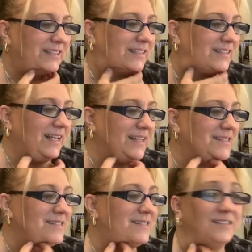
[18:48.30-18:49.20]

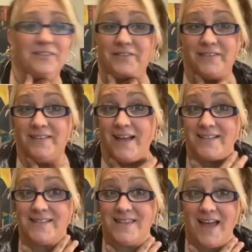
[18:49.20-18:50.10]
that's, you know,
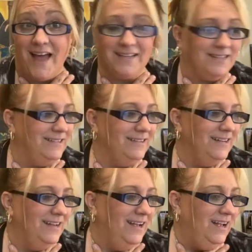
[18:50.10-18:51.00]
that's that.
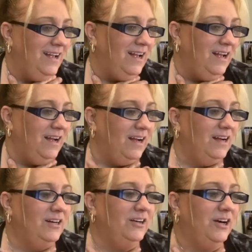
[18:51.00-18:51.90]

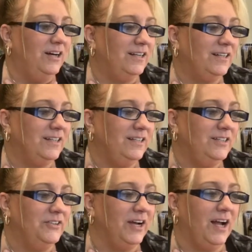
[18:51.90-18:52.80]
Oh,
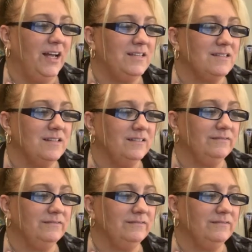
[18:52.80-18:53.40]
you guys.